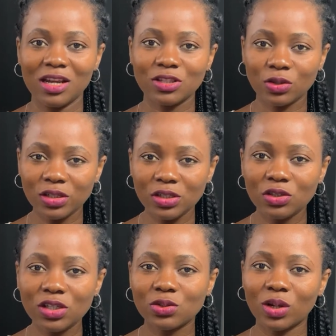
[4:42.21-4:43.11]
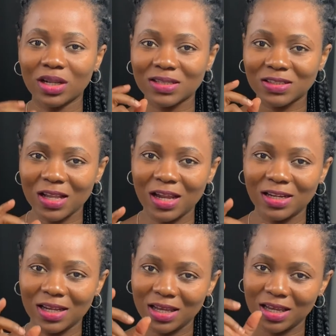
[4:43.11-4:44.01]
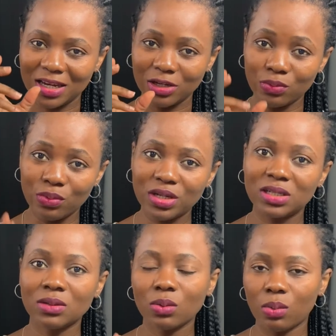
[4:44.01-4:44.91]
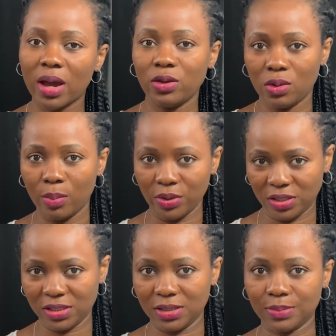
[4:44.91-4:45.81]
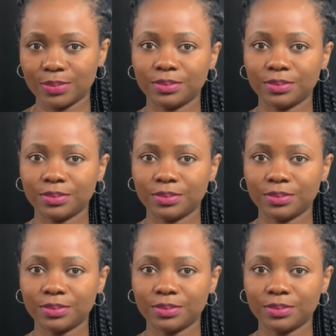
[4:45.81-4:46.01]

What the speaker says: So you need to understand the reason why you are budgeting.